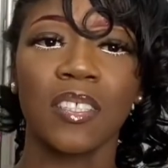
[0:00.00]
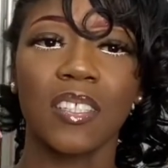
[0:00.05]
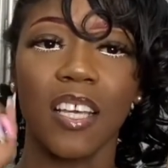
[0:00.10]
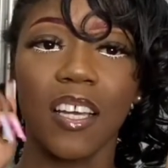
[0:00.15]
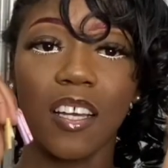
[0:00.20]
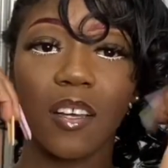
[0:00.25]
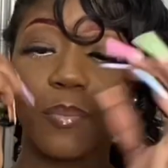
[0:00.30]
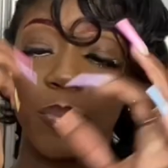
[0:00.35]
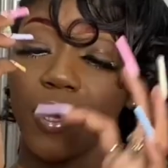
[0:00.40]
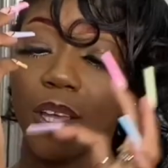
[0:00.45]
They
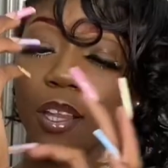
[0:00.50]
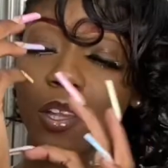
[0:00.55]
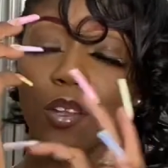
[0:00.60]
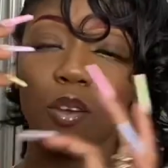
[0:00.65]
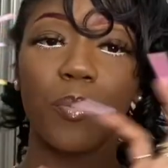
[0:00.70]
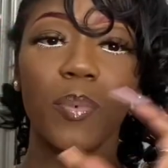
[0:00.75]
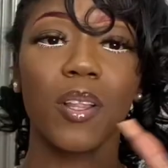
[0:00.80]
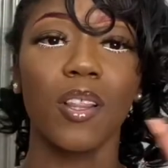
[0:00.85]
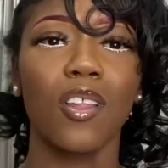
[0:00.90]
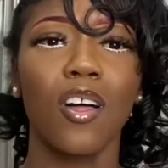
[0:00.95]
could be a
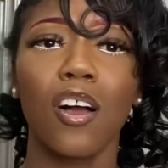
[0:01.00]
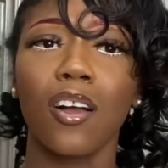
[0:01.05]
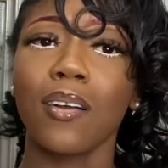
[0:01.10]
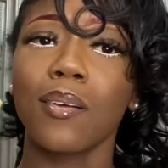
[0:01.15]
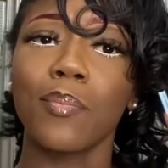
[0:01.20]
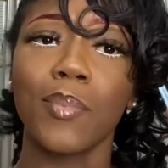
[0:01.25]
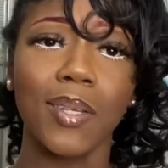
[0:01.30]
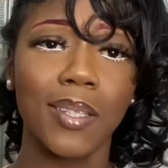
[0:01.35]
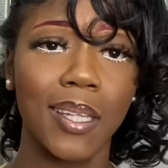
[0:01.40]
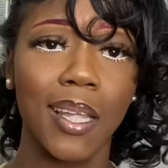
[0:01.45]
little bit longer,
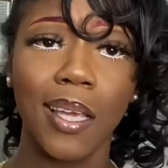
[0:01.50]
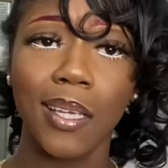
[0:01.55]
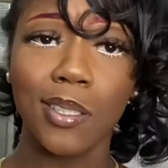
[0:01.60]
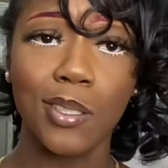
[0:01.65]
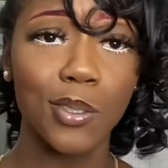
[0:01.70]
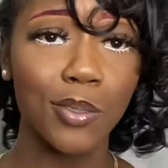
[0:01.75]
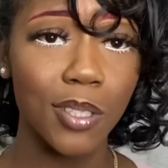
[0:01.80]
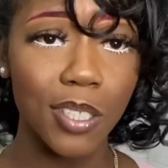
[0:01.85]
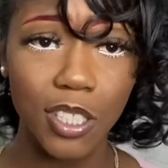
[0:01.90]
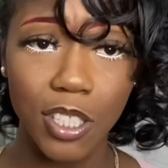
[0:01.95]
but they
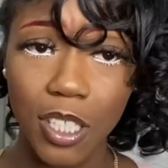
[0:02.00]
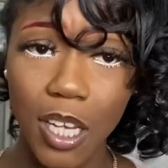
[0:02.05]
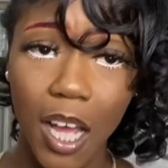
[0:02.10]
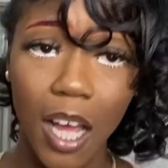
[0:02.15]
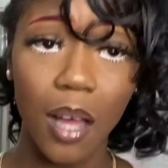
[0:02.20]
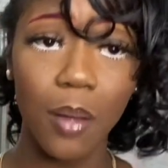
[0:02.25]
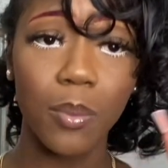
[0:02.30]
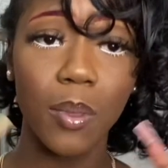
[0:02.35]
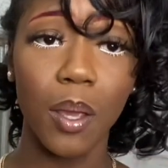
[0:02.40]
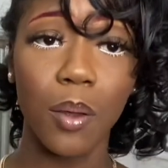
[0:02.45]
do the
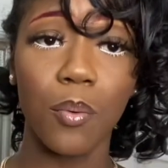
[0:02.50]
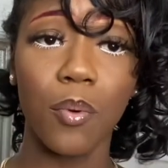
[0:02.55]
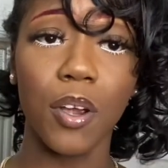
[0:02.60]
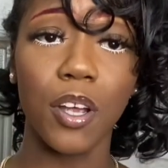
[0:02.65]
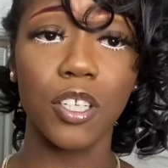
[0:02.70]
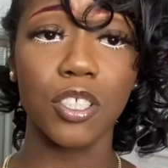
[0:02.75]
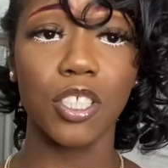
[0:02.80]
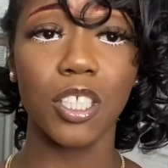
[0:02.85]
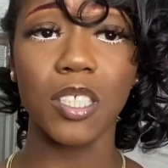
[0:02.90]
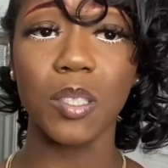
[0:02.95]
job. They
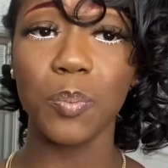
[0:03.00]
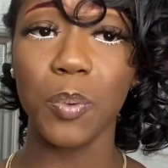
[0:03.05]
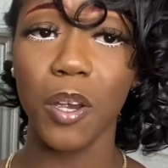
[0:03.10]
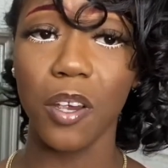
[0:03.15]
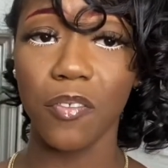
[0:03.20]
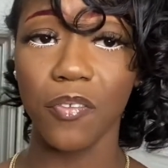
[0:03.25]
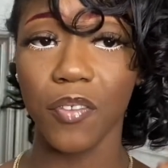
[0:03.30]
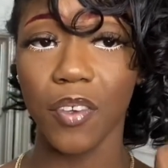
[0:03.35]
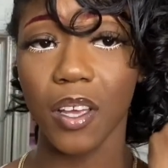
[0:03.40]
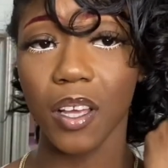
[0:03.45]
work just
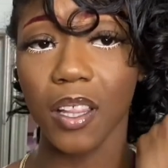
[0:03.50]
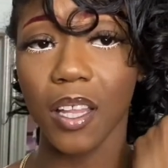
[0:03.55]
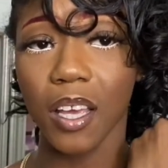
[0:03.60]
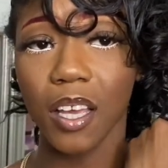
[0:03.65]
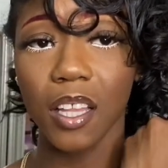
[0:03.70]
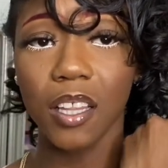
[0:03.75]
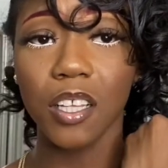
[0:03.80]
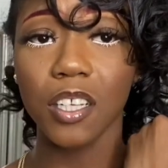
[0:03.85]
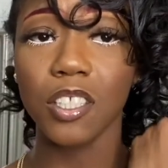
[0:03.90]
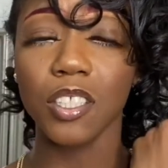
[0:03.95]
perfect. Like,
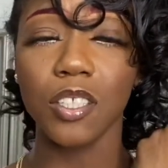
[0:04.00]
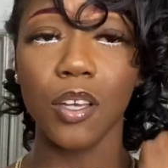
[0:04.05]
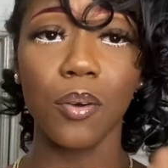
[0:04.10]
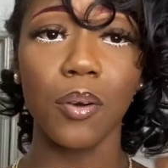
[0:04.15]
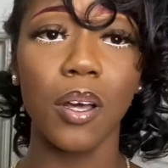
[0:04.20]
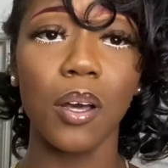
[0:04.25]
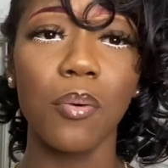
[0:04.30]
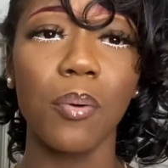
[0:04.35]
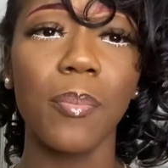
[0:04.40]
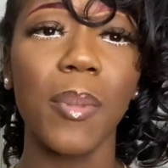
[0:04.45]
it looks so
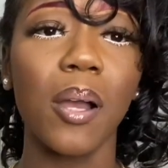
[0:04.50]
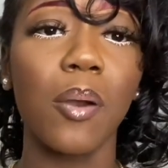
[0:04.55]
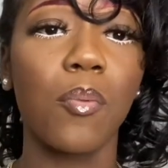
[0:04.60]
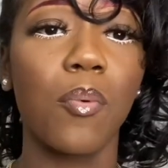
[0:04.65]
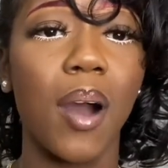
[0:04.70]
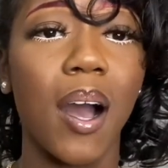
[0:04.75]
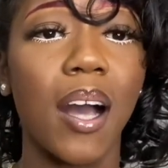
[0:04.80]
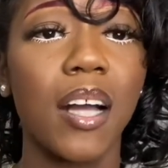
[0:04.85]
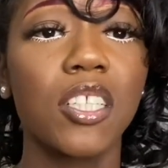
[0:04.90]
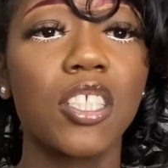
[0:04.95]
good with my
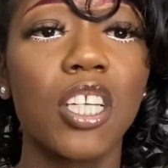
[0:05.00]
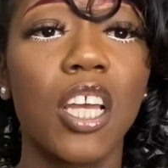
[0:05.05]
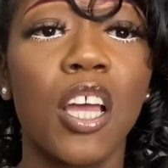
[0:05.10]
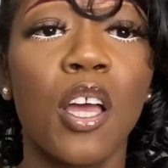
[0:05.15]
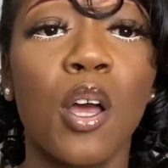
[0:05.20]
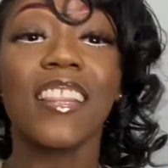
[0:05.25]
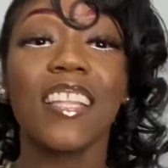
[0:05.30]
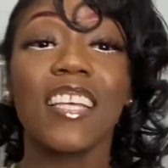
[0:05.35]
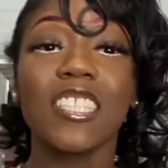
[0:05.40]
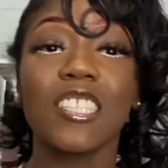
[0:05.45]
watch.
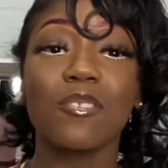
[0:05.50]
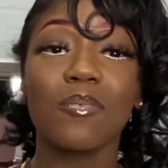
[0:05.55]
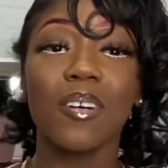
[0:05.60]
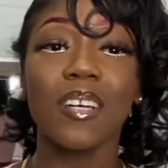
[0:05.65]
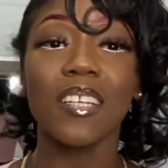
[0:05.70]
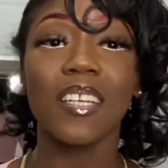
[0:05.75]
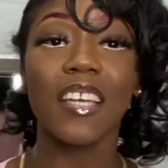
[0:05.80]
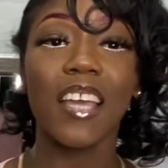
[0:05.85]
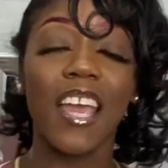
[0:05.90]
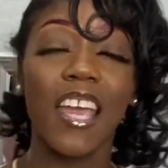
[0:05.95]
And this
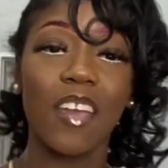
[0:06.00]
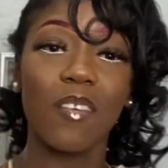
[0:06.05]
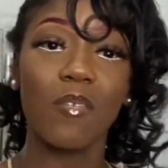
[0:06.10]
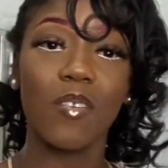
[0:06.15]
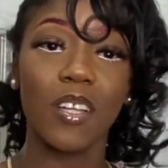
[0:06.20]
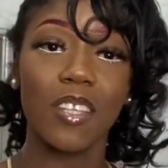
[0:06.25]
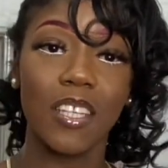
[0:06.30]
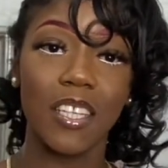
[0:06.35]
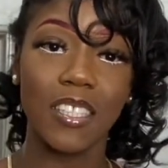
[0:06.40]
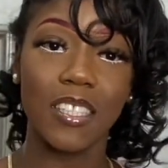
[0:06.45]
one came
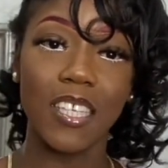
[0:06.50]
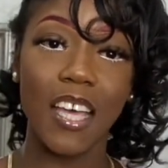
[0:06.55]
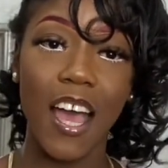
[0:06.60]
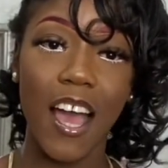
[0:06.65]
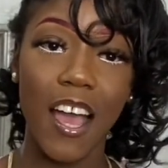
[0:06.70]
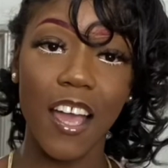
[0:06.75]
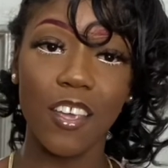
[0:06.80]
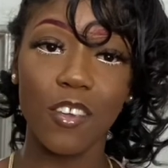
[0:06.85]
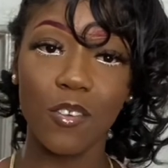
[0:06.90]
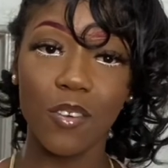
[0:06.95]
with the
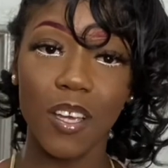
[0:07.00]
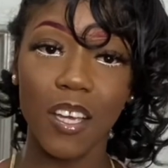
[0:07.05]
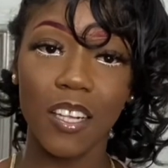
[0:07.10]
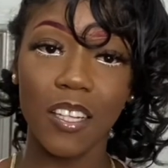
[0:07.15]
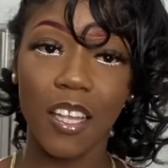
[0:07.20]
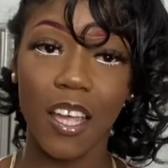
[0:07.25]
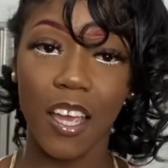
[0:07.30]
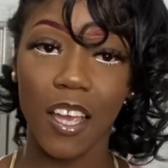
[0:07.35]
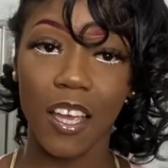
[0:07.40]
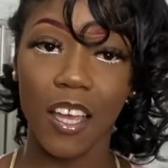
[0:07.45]
tie. You can
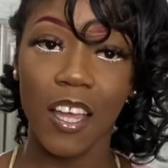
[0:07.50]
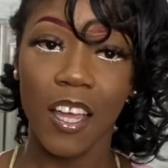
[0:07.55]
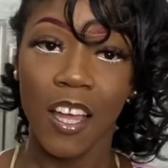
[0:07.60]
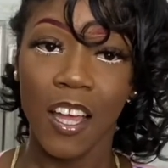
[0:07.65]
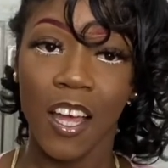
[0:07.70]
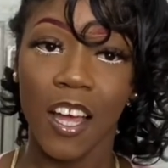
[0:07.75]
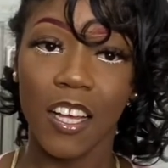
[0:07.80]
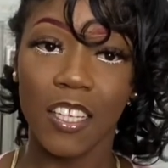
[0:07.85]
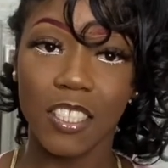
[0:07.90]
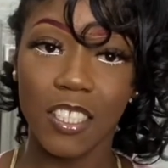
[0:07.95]
like
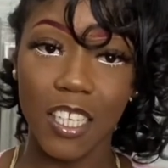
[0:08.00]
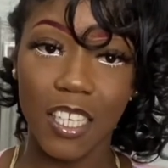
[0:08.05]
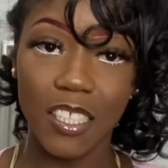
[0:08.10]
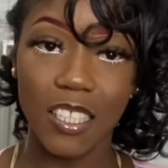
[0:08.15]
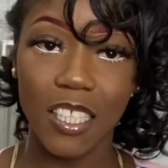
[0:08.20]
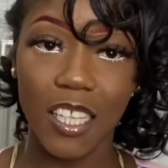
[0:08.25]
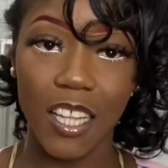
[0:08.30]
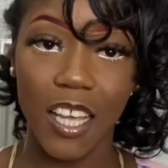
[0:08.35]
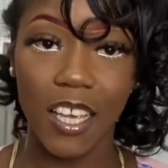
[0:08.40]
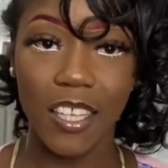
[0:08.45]

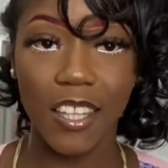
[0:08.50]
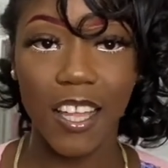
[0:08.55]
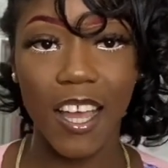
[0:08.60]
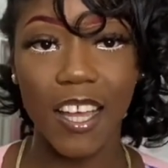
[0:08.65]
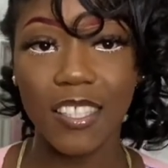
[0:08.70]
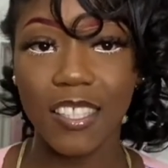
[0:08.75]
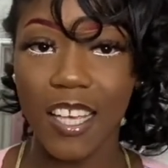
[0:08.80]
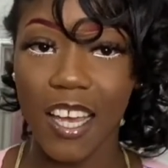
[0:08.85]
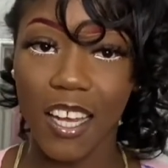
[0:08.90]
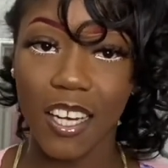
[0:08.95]
adjust it like
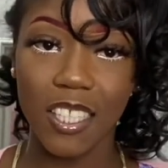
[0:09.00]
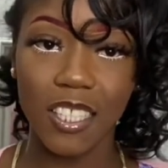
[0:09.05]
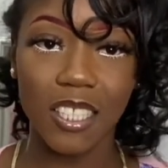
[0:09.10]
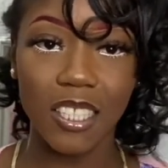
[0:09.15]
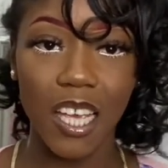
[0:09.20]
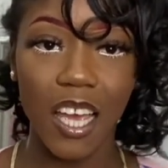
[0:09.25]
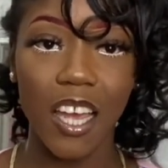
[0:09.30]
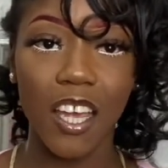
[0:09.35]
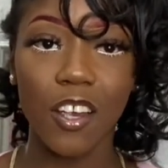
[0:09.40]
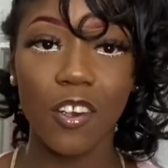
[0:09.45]
that, tight as
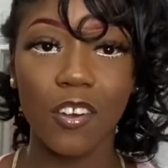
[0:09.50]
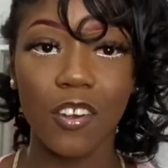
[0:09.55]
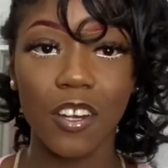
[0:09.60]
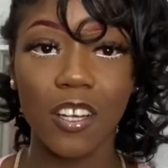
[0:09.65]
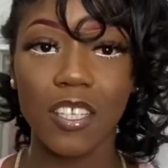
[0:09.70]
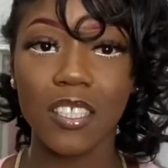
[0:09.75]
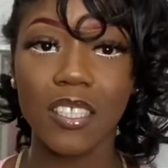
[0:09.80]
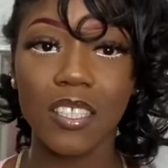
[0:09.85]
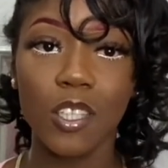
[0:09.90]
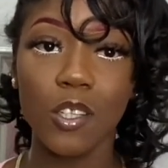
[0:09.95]
tight or
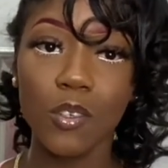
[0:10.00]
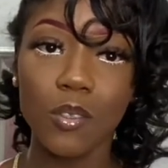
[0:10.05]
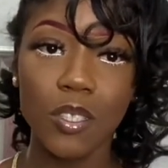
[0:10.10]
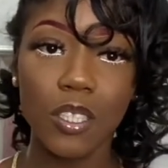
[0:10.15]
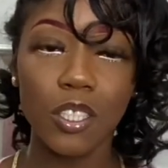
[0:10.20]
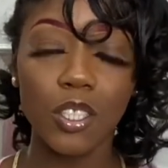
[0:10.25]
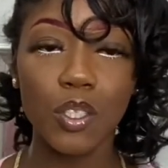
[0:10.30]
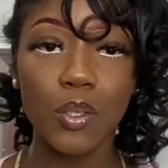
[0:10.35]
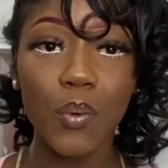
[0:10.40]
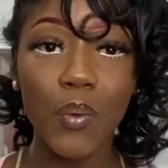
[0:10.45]
as loose
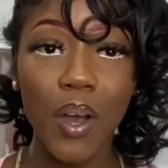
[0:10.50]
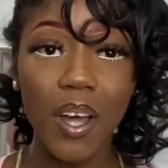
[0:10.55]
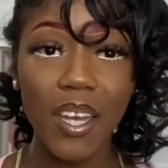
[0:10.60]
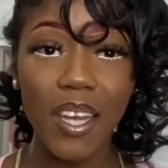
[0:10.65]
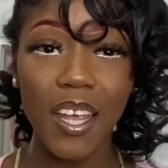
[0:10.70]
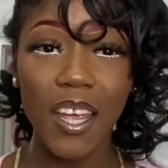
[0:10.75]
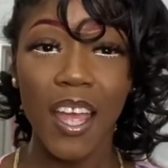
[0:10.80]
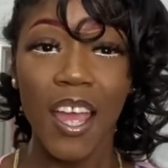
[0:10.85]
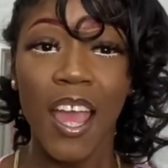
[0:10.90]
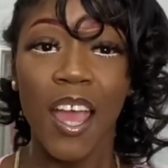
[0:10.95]
as you want
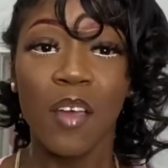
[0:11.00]
it.